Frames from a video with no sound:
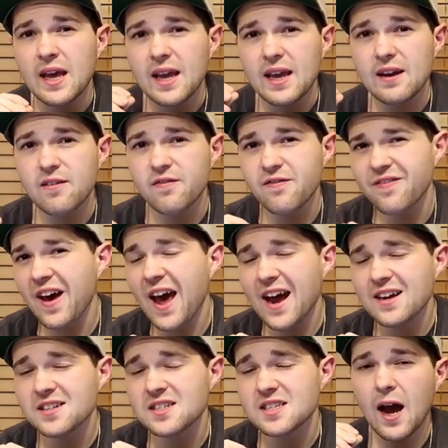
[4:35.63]
In
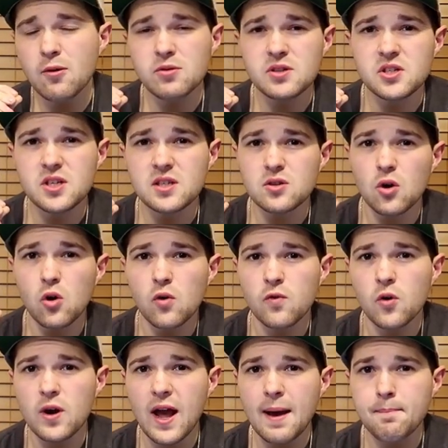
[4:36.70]
fact, I was just
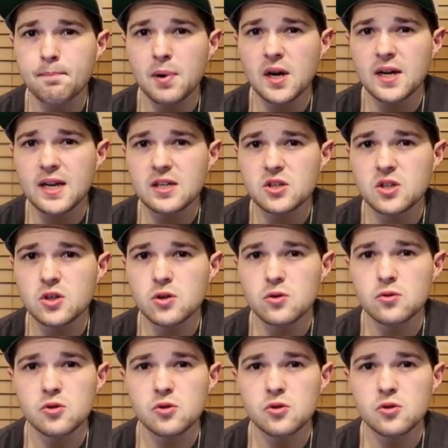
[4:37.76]
over at Bunn HQ,